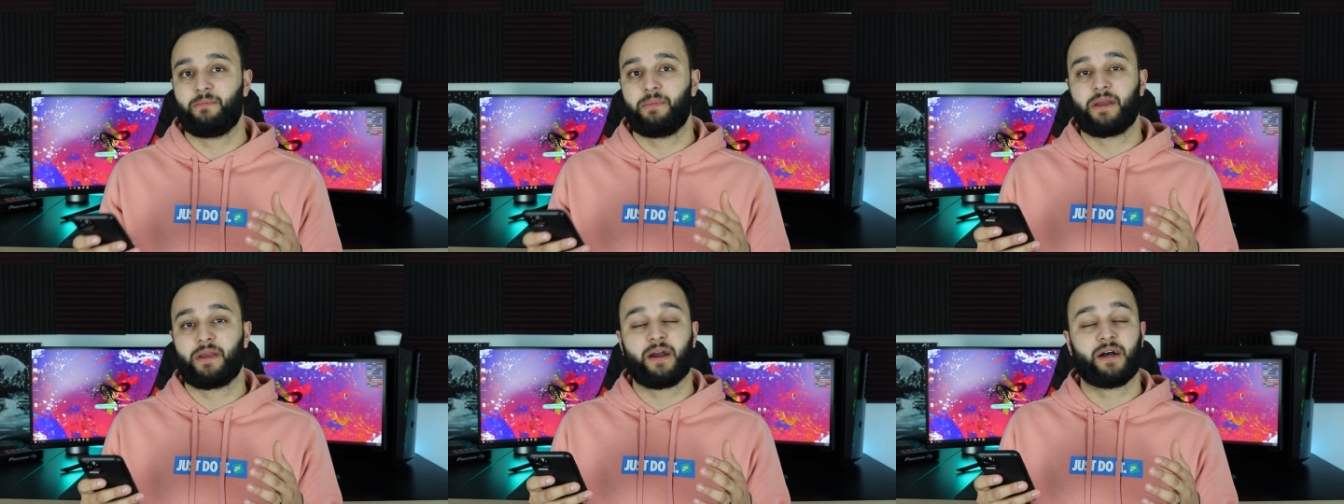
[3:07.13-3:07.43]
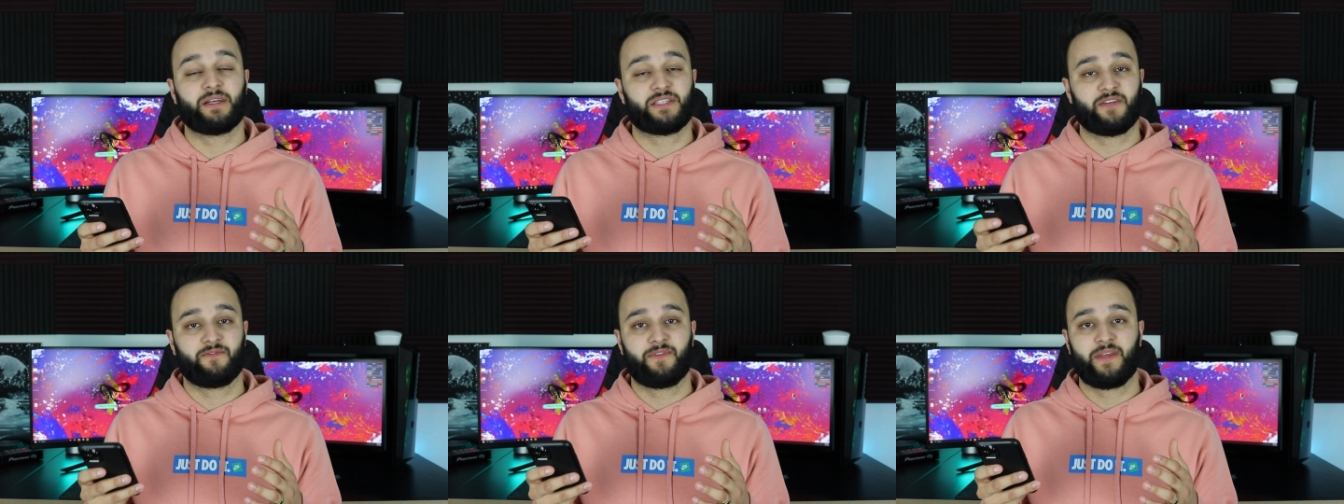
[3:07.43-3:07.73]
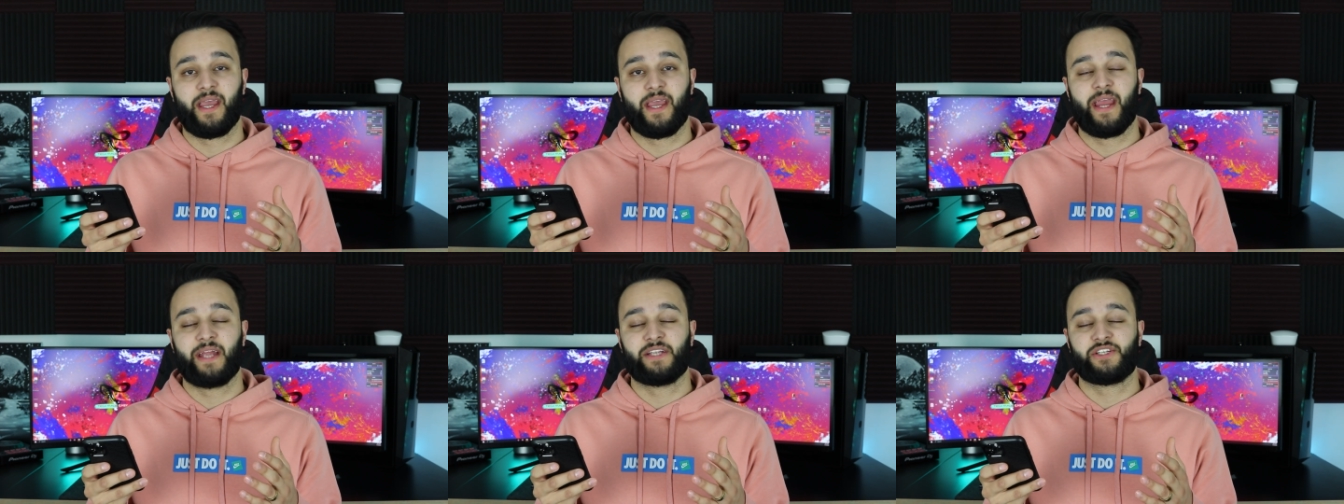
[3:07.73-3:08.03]
because of
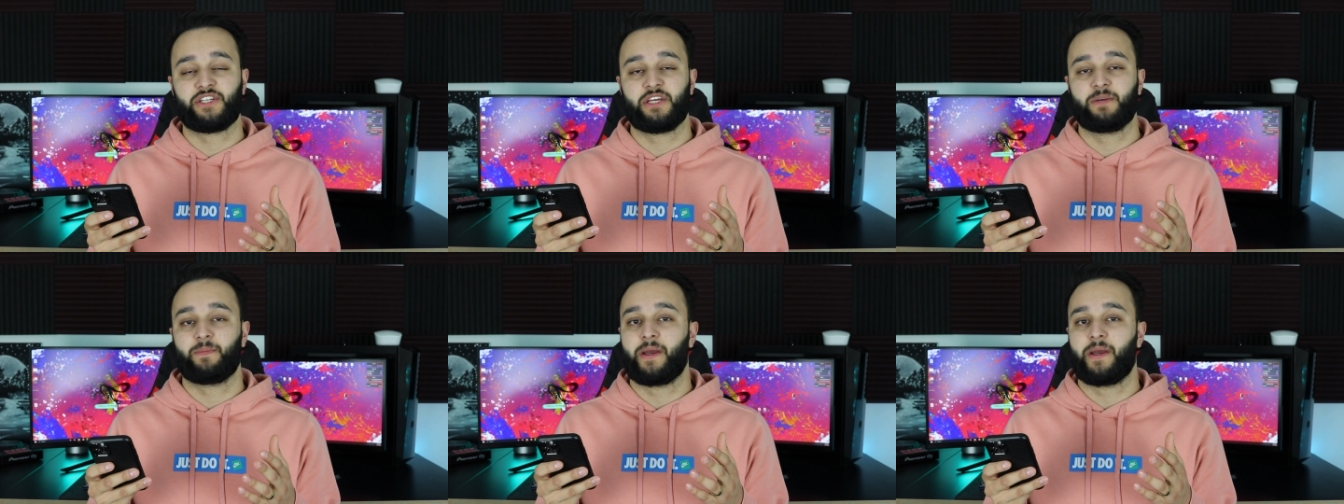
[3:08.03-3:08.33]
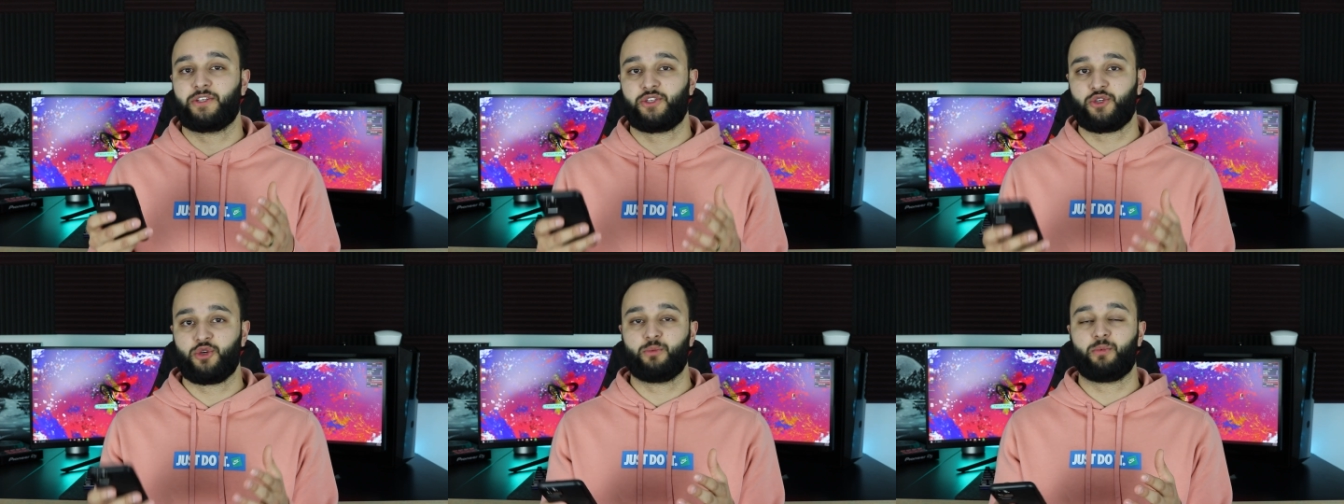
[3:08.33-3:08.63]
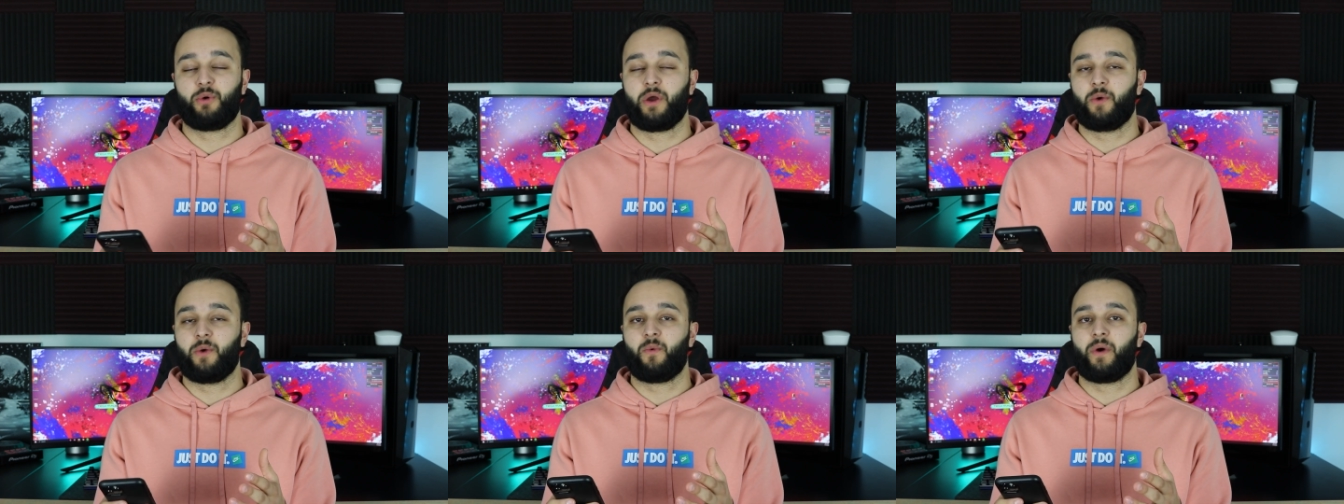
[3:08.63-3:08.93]
the HDMI
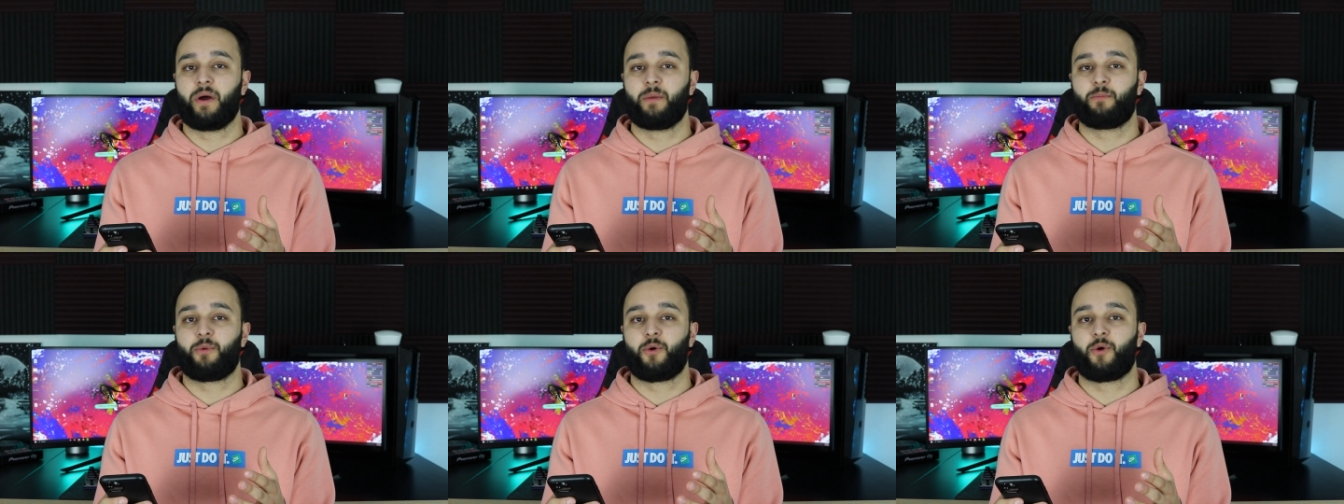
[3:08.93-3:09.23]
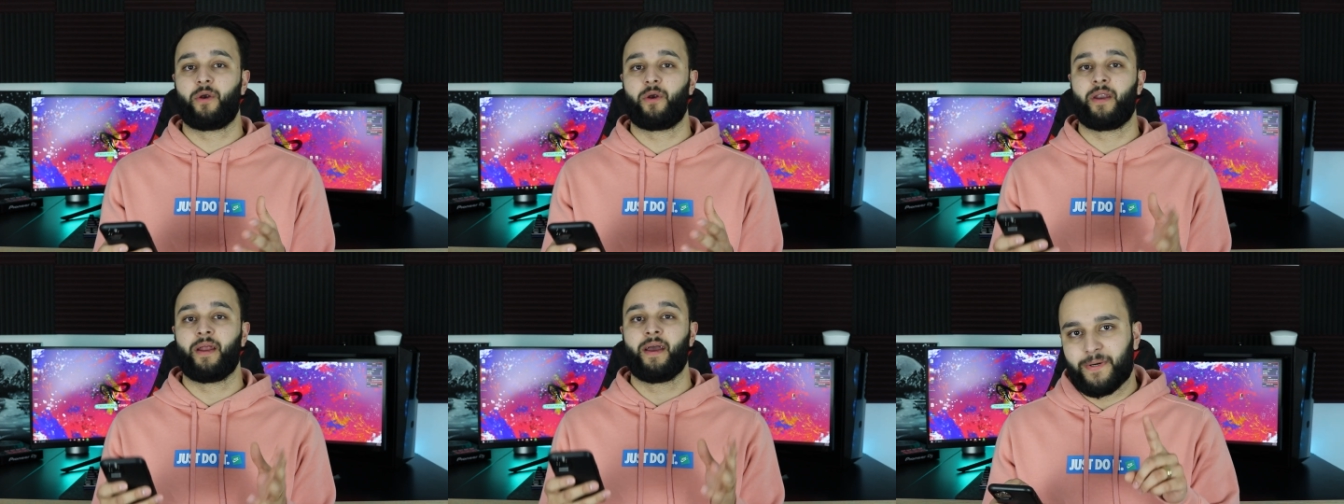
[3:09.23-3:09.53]
2.1 port,